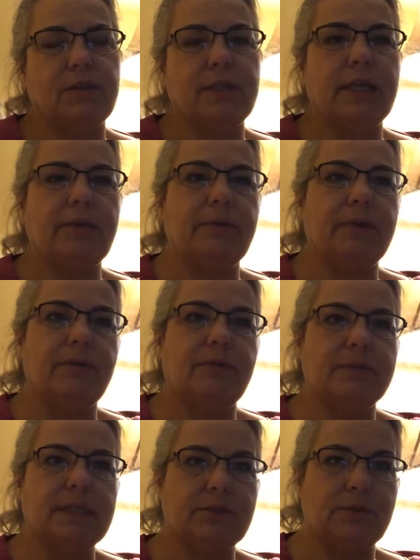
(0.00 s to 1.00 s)
going to get rid of
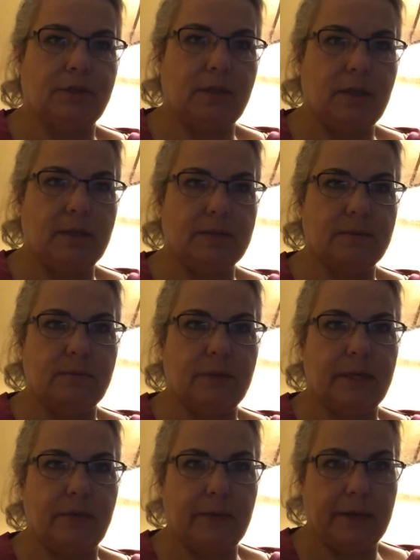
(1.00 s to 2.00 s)
those extra calls
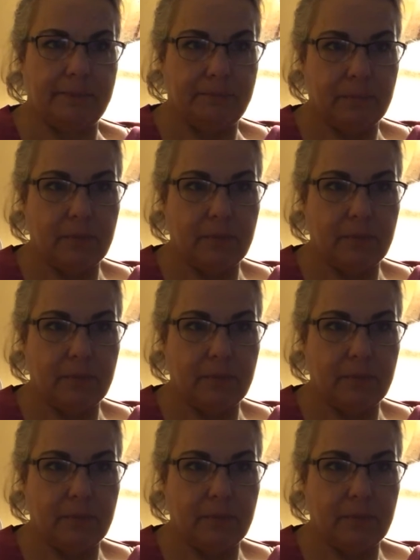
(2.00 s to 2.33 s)
right away.